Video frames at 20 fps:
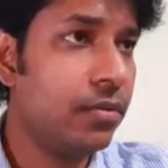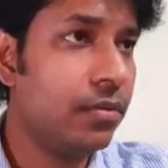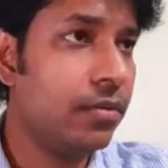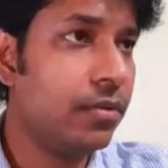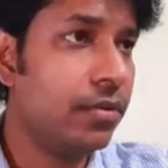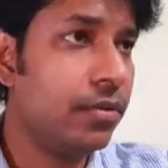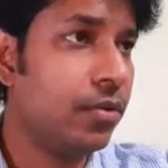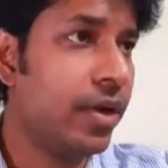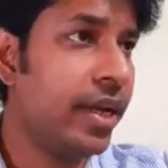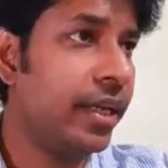
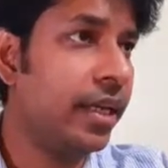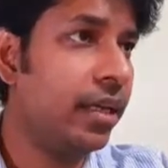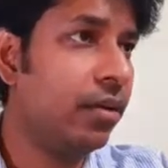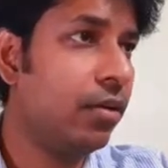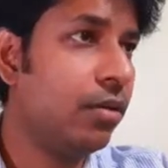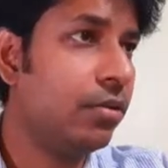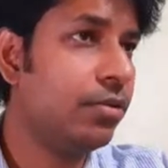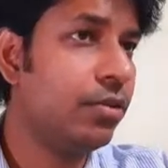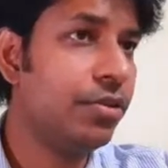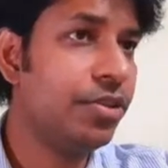So I can
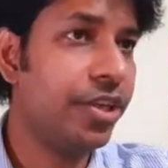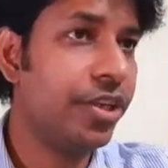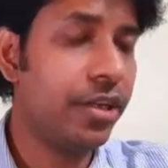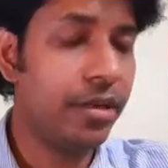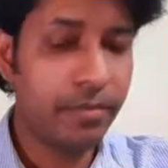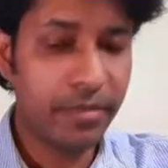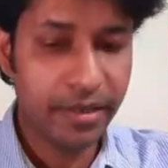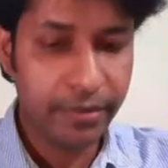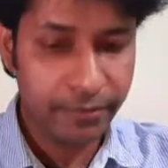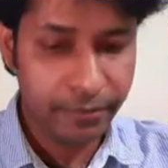also share
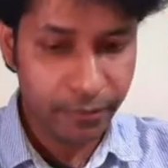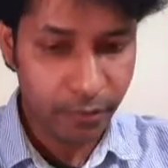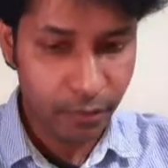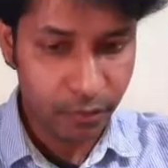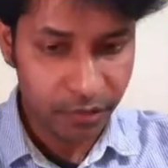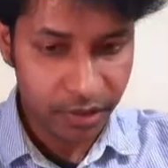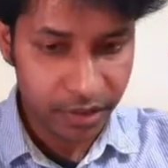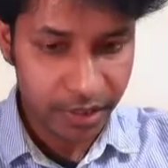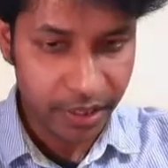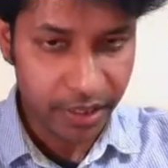my
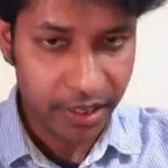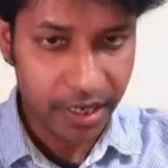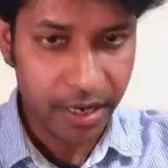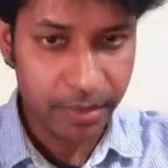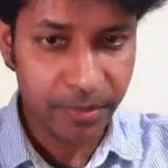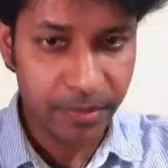phone screen. I'm